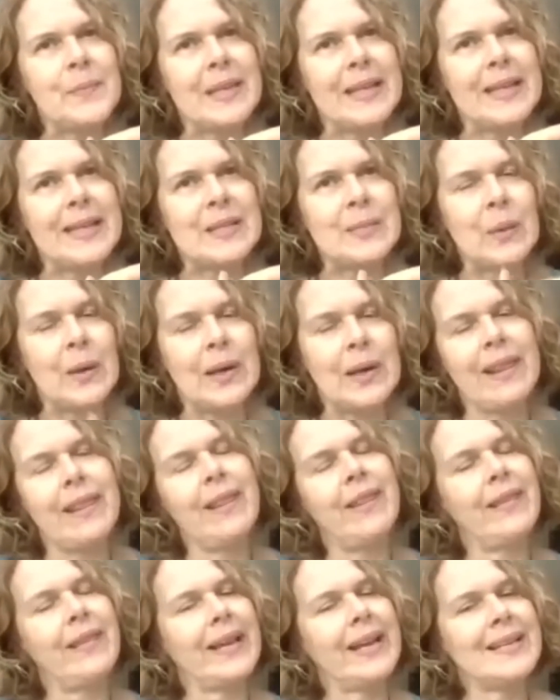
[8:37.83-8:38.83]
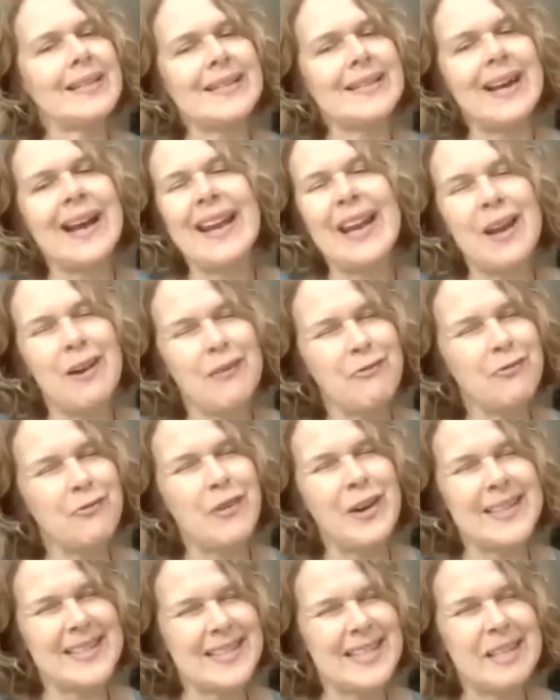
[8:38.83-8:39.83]
is one of the things that I love
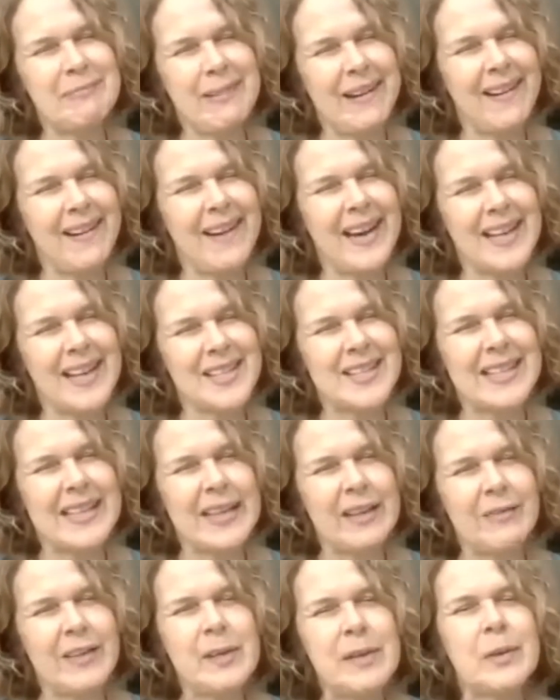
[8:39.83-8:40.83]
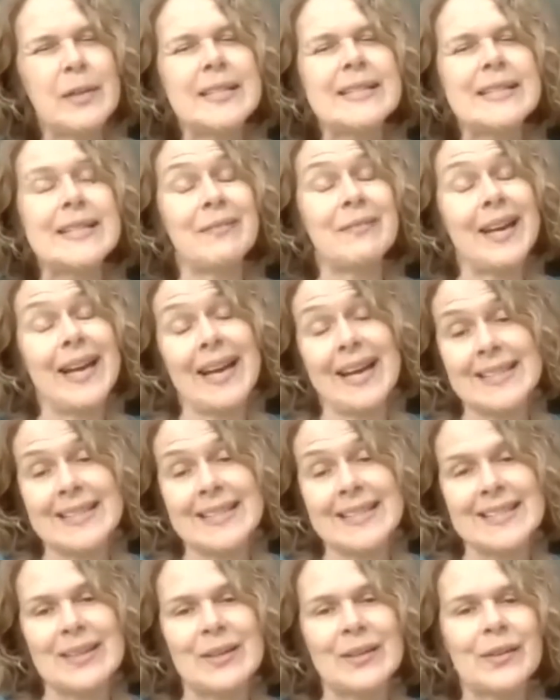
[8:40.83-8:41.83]
writing about, actually. If anybody's ever had
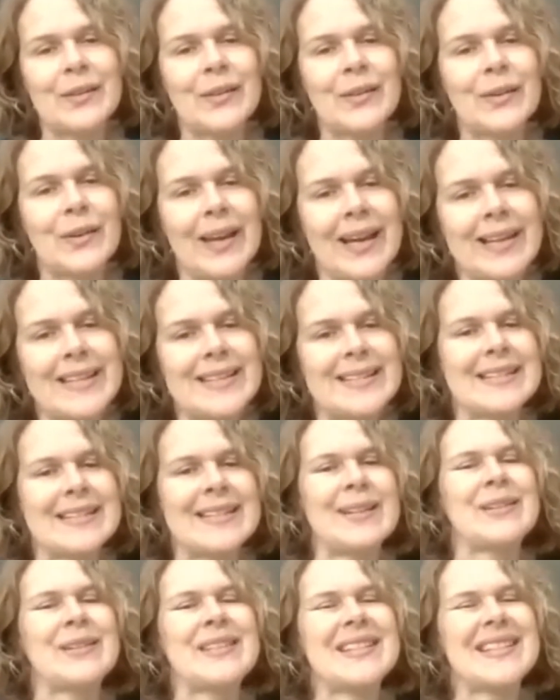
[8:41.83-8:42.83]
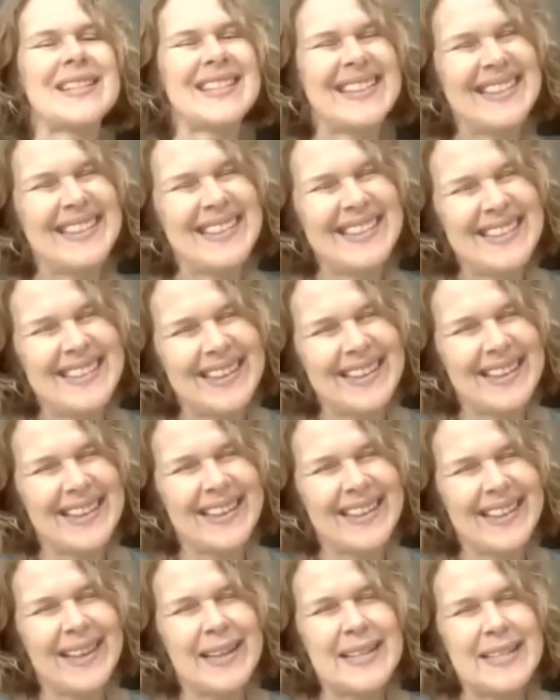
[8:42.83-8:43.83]
a dog or likes dogs,
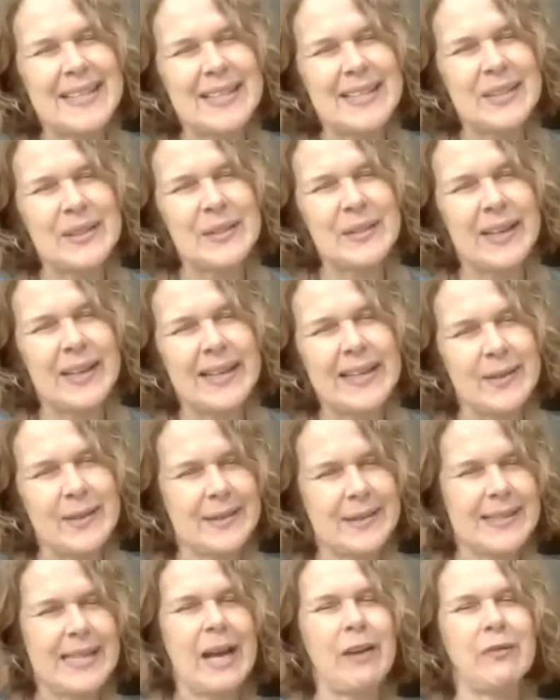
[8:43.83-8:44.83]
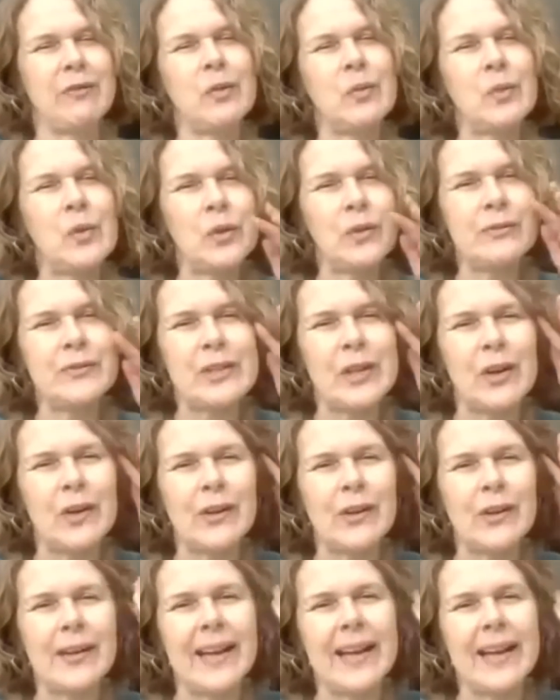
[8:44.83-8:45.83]
like I do, I used to have a wolf
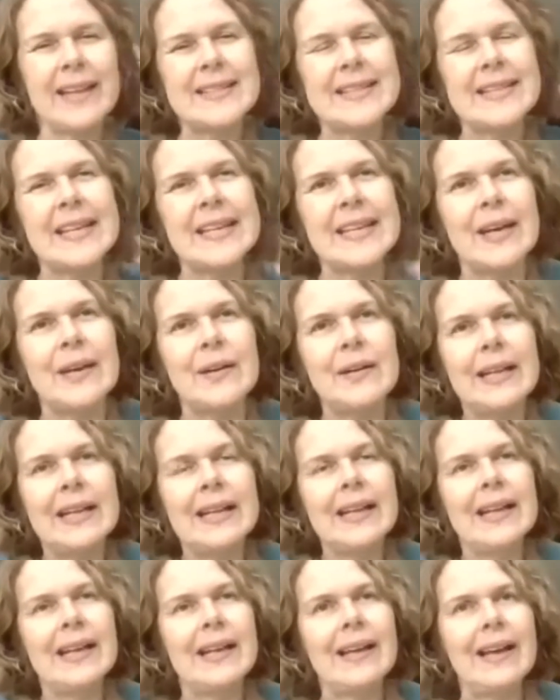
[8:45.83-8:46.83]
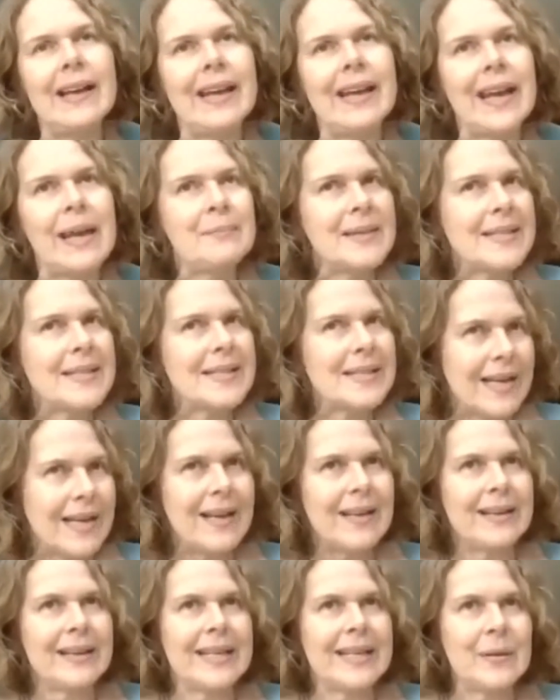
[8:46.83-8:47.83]
dog like Shadow, and I'm
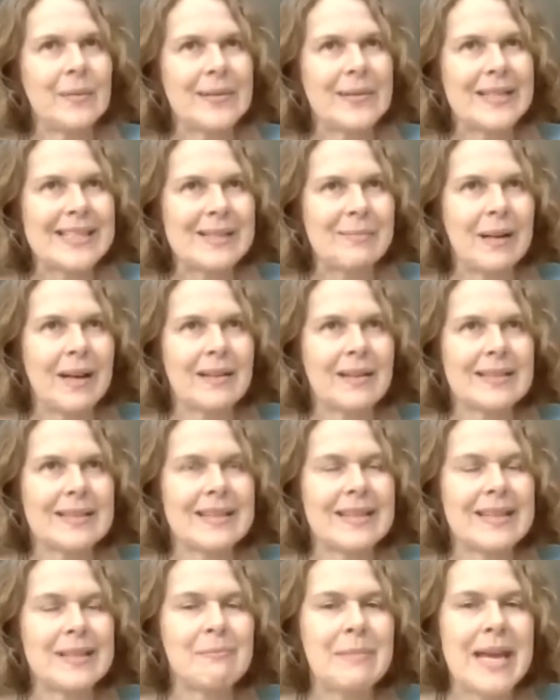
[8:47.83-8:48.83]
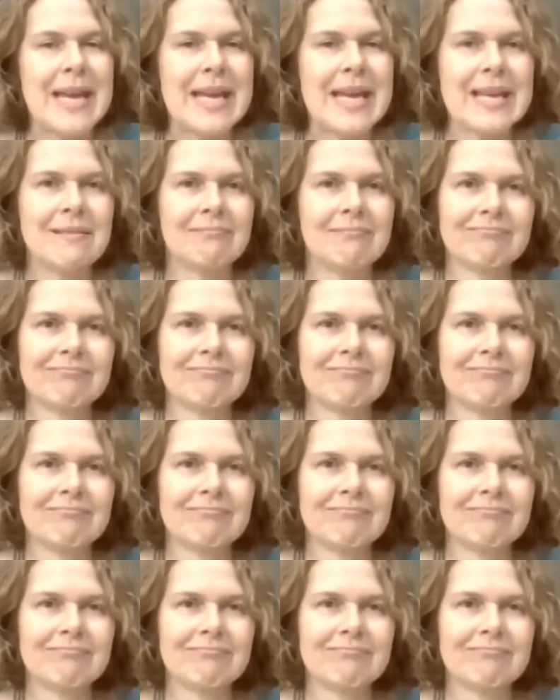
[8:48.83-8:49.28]
certain he was smarter than me.